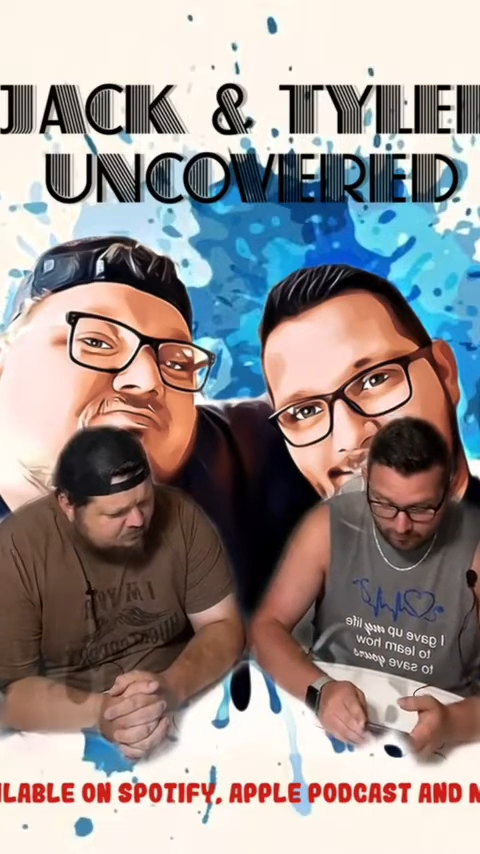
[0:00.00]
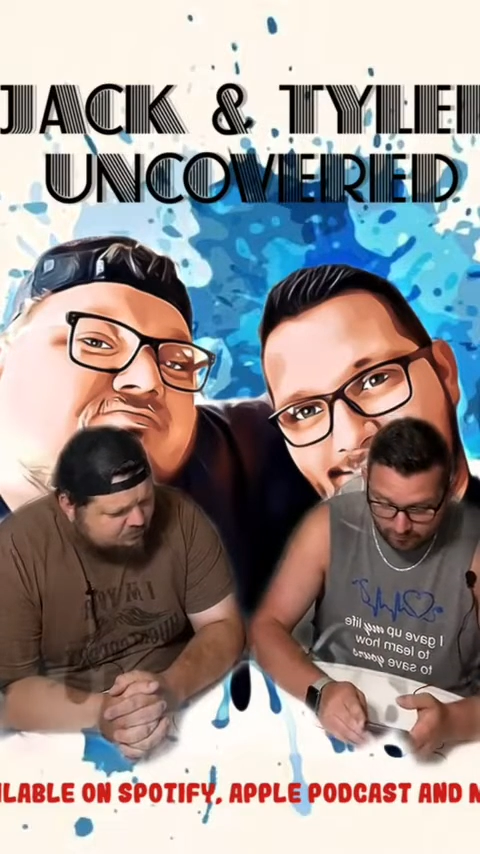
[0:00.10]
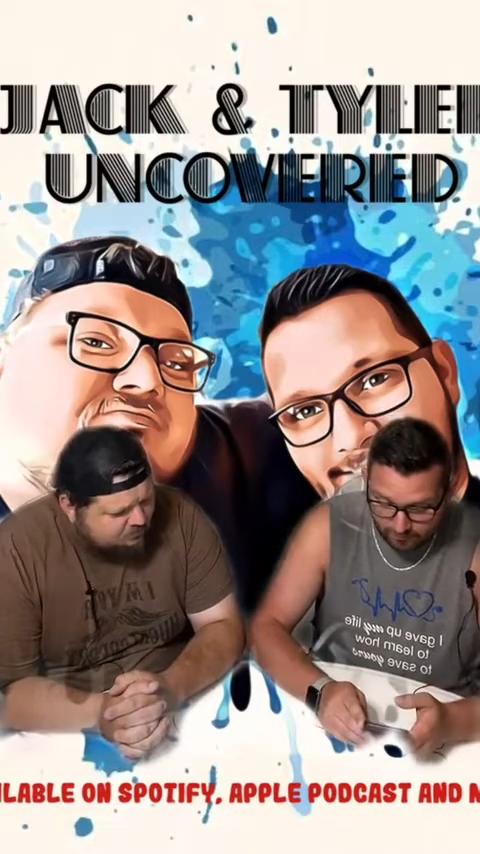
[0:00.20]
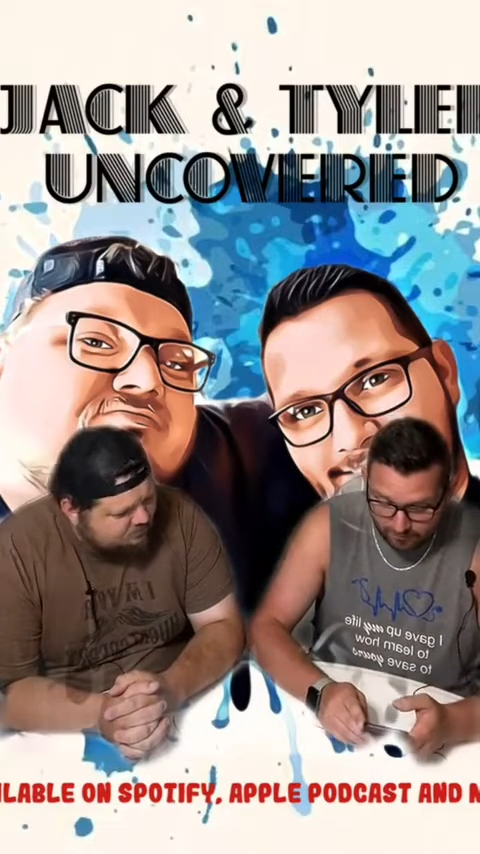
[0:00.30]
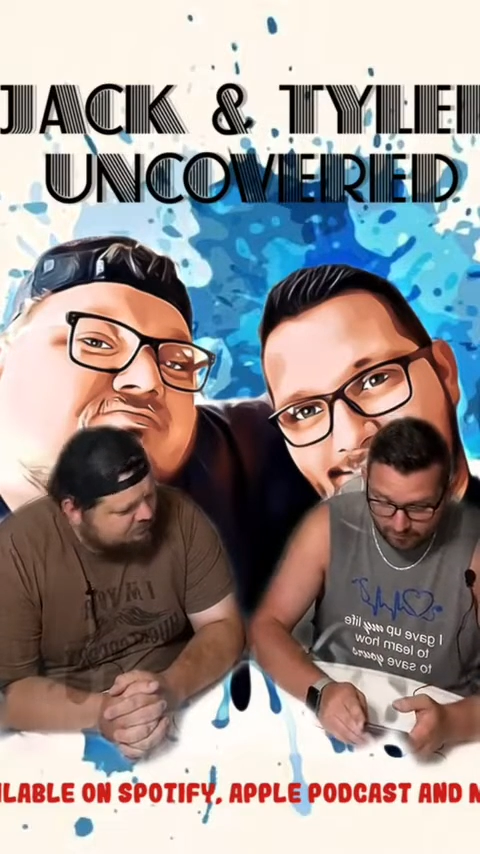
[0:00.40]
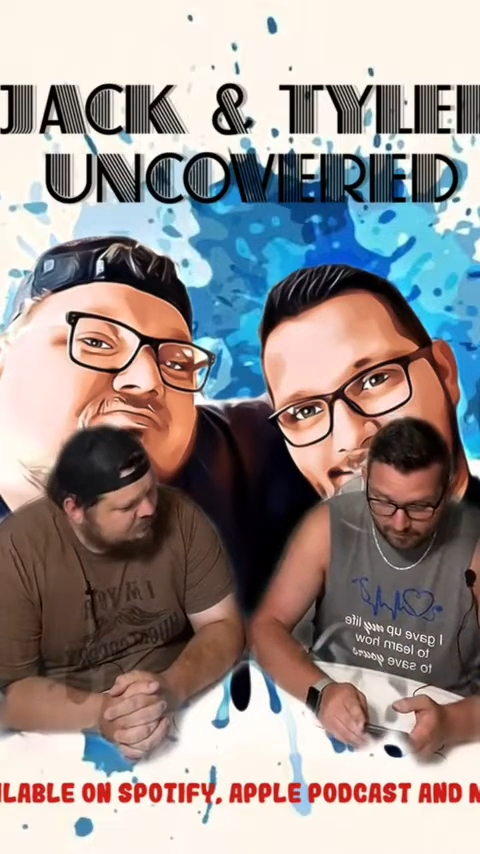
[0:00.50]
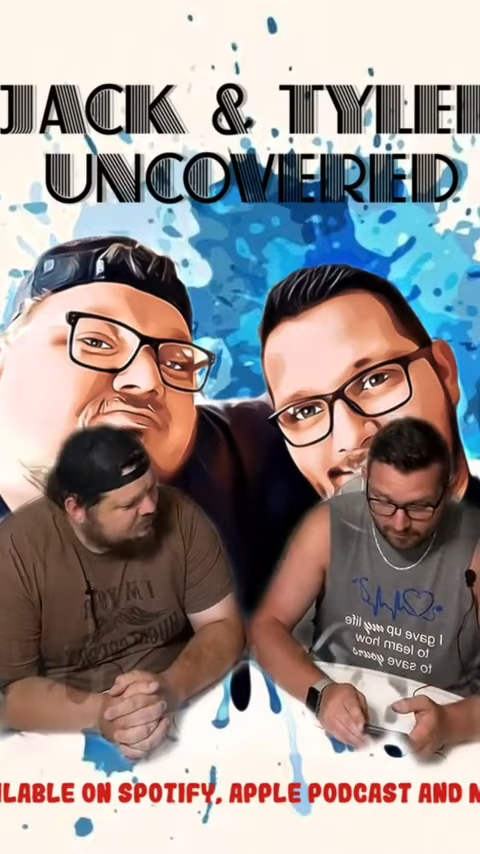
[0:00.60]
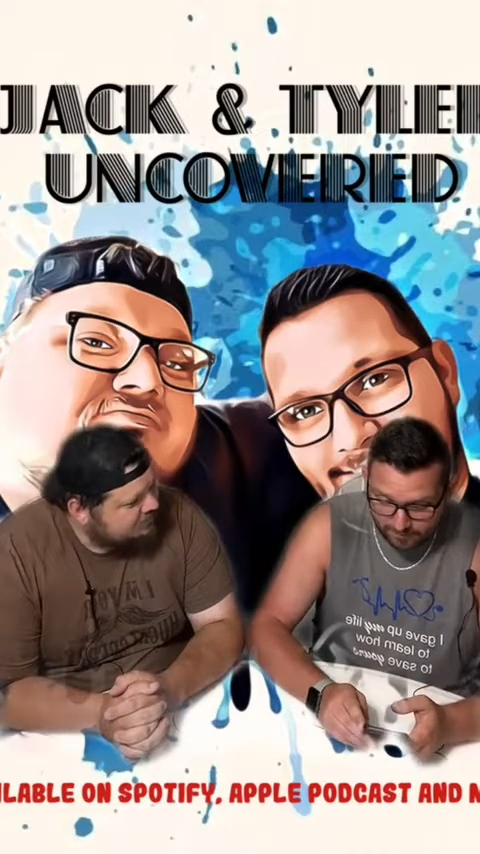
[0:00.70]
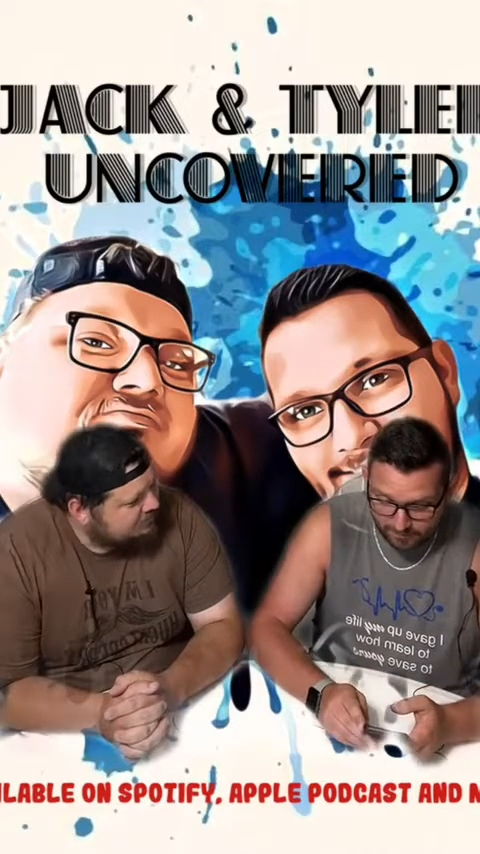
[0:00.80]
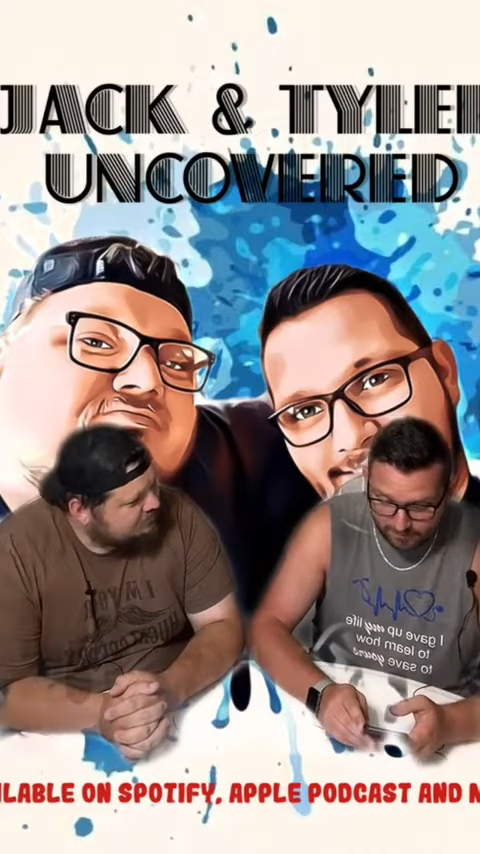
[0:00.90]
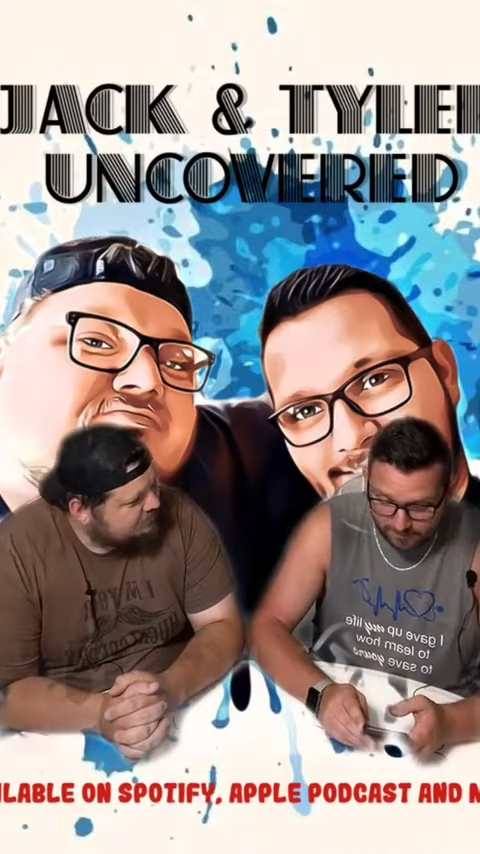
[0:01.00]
wonderful day.